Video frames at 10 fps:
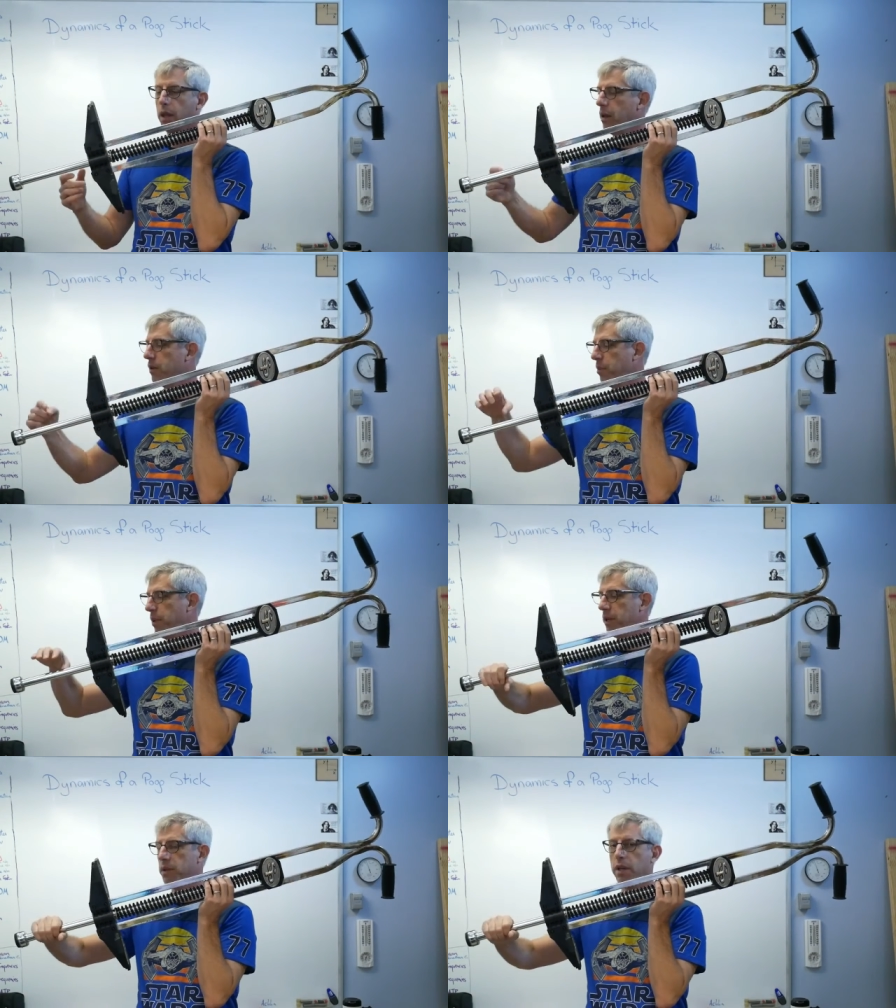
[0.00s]
There's a
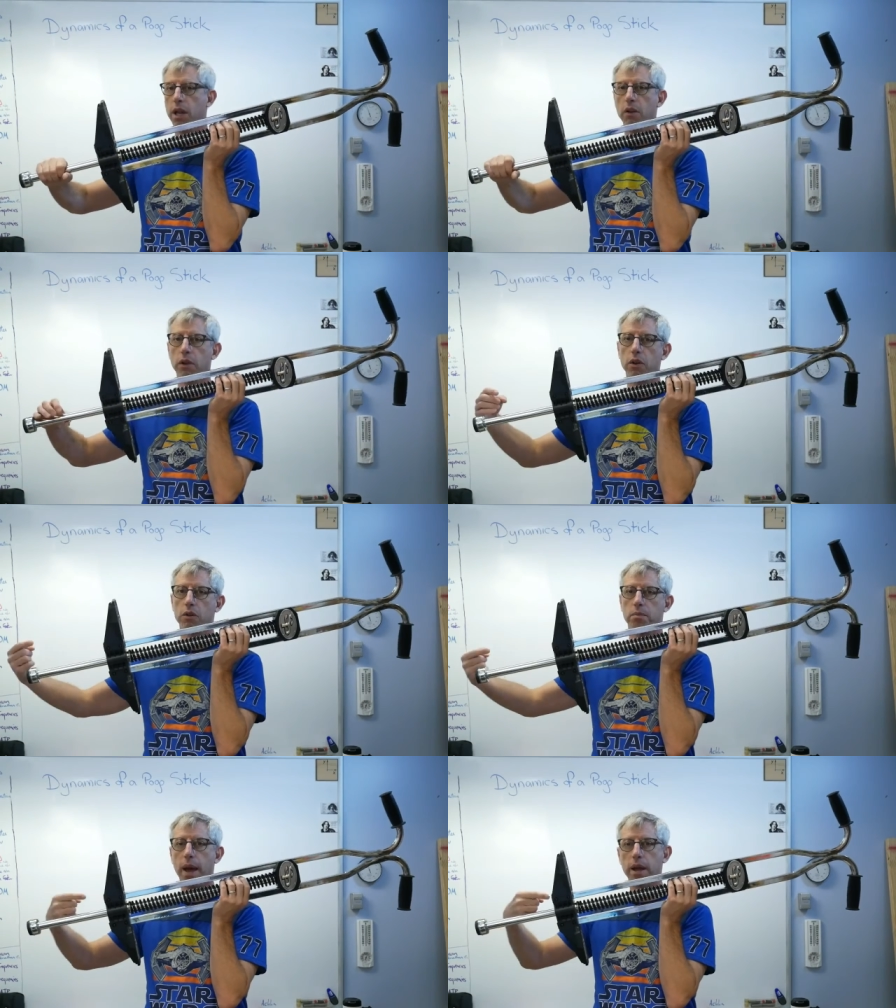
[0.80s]
piston here that
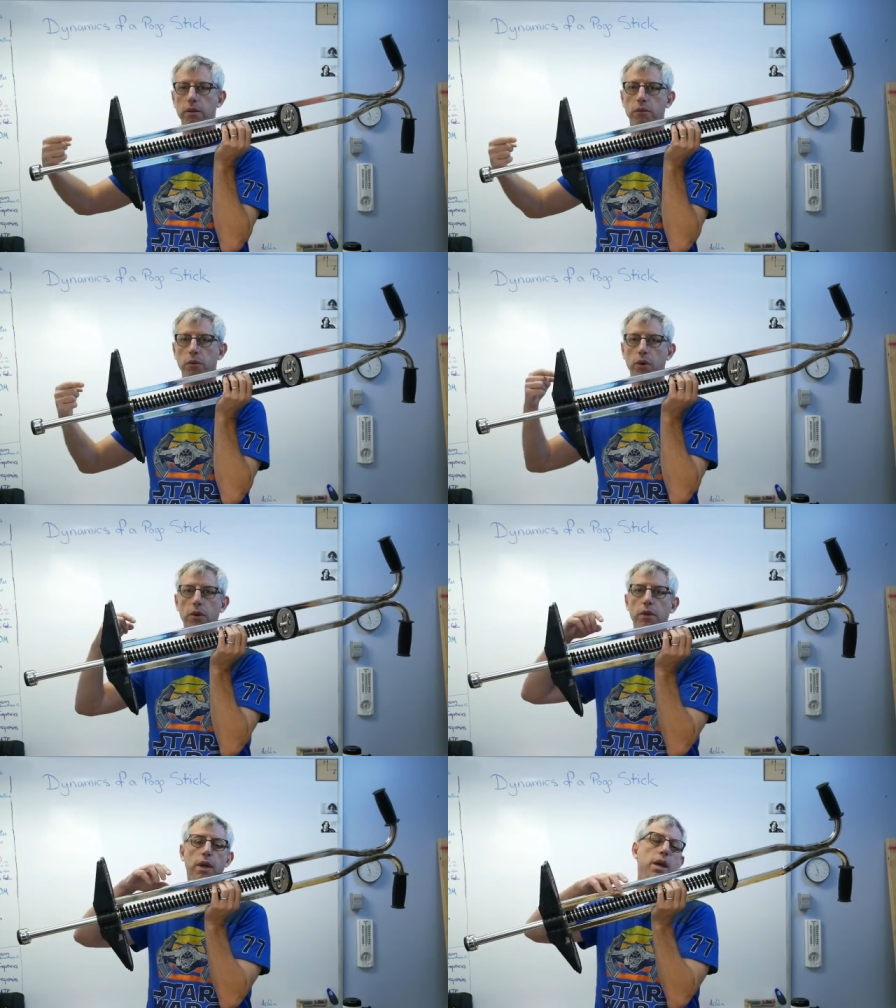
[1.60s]
goes back and
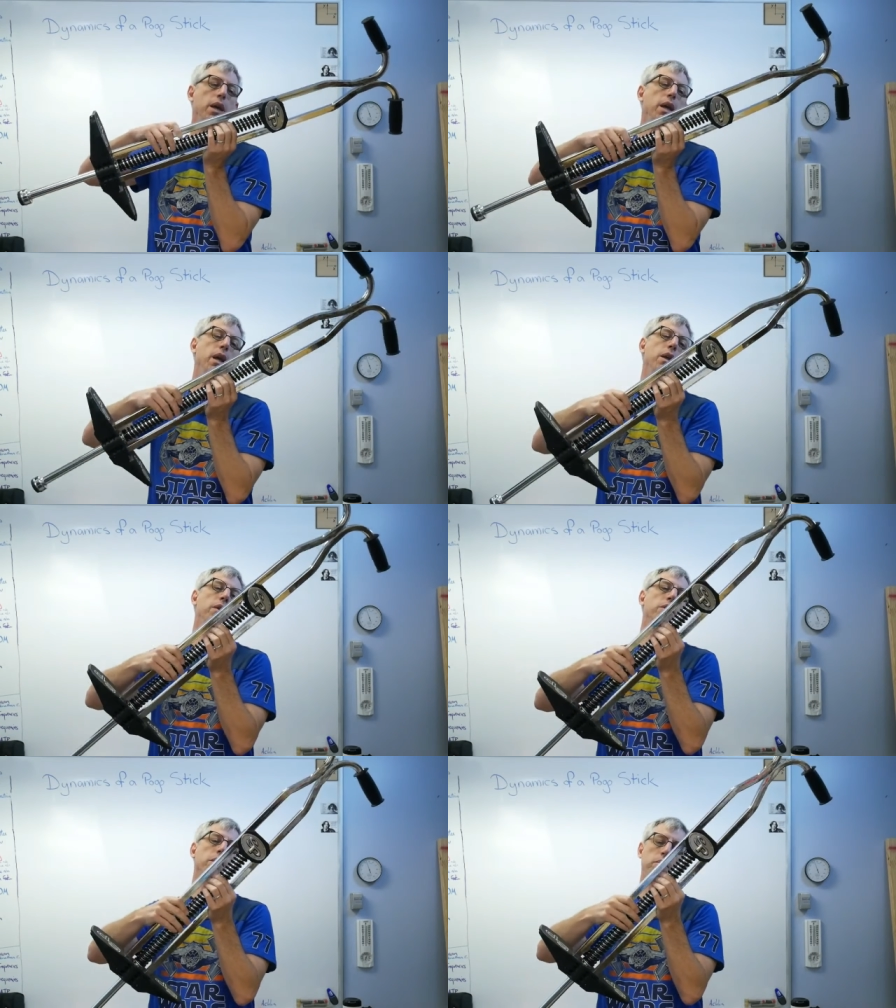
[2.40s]
forth, and
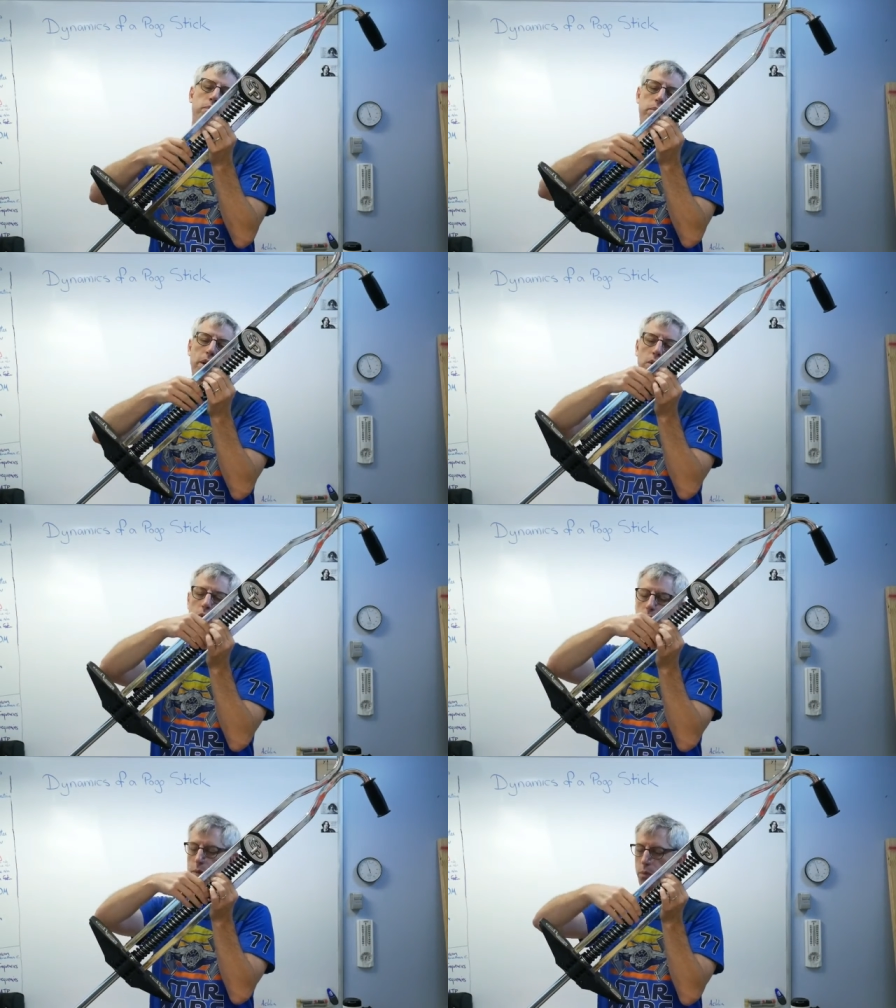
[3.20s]
there's a big
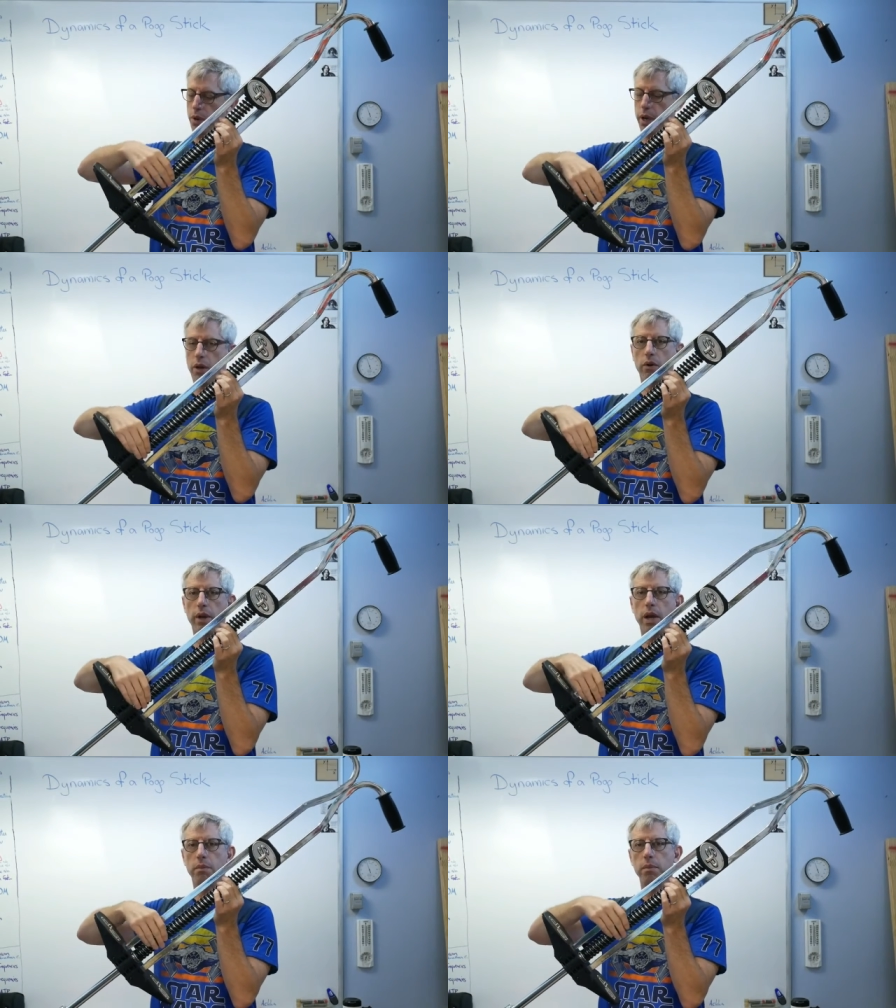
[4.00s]
old spring
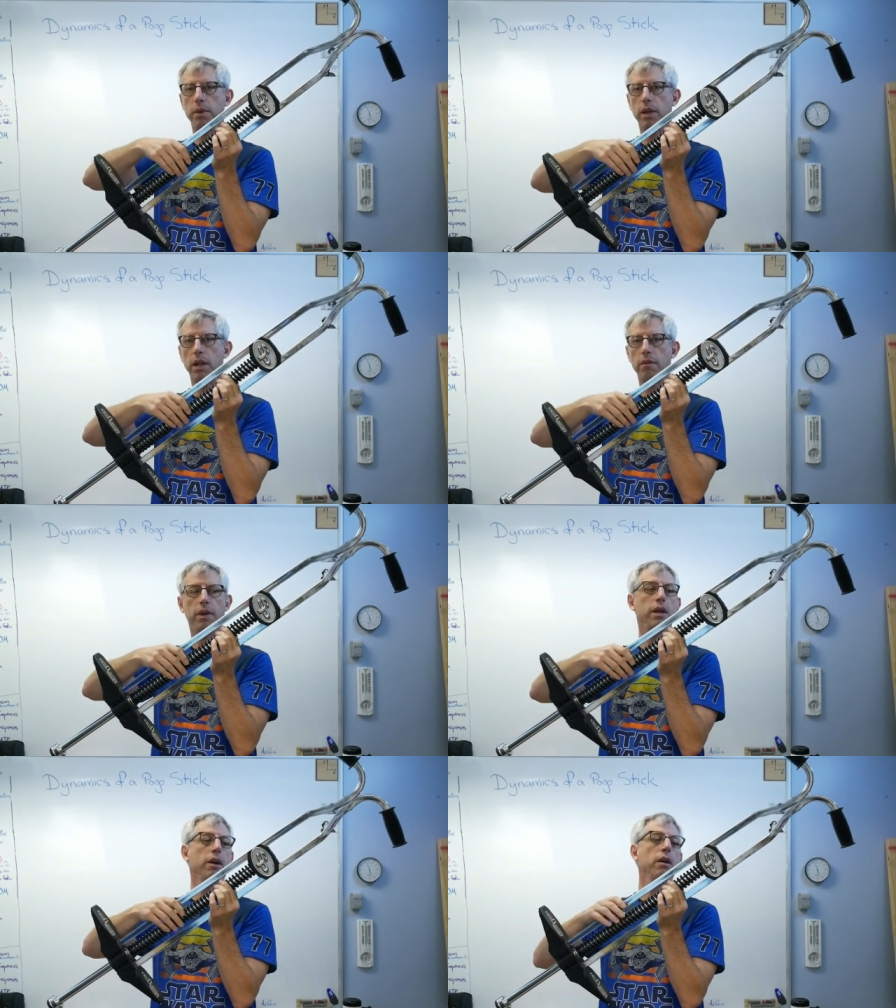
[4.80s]
going up the middle of
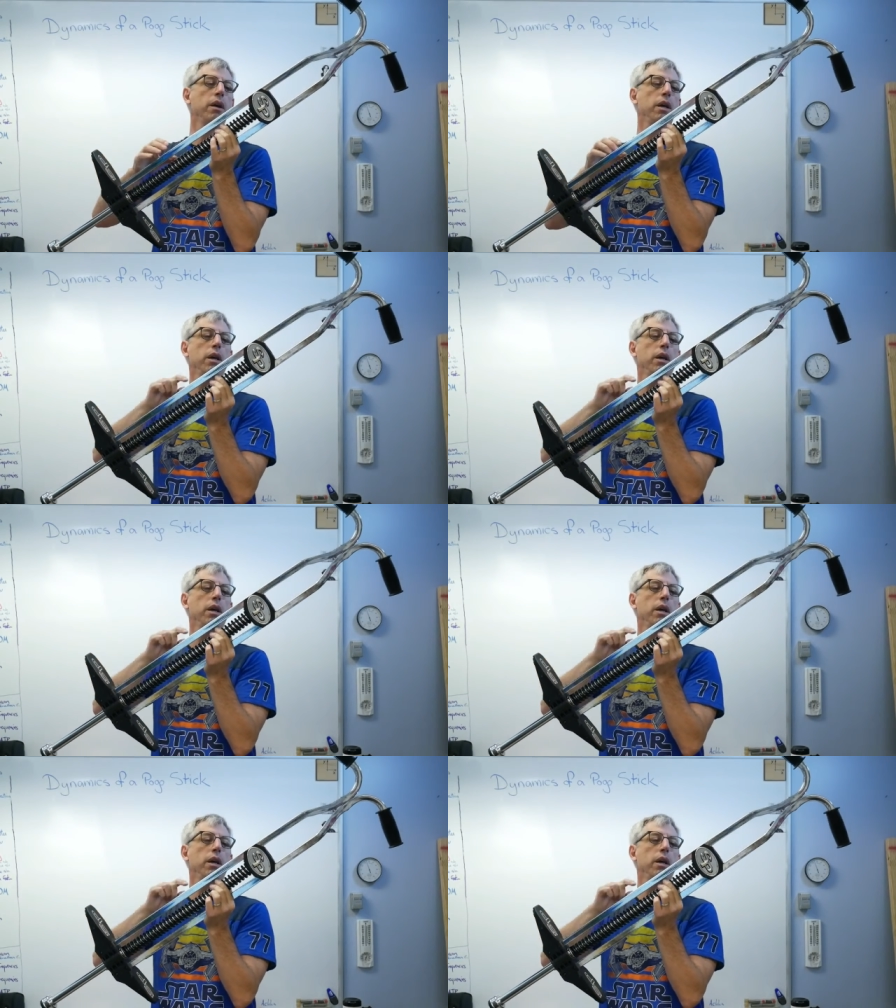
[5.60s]
it here.